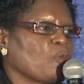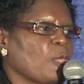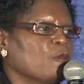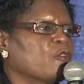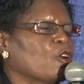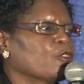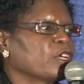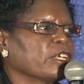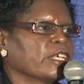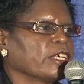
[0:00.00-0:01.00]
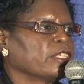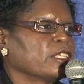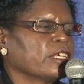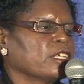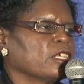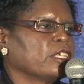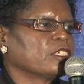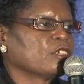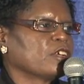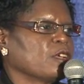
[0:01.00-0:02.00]
the voting, and
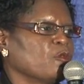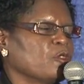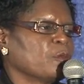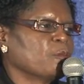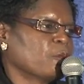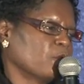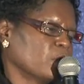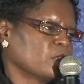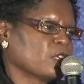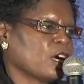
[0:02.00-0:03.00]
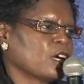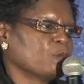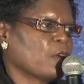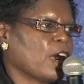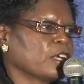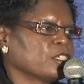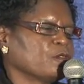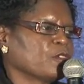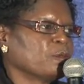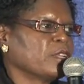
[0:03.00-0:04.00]
so they started marching
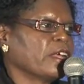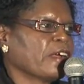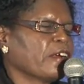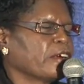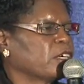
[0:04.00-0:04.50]
from there.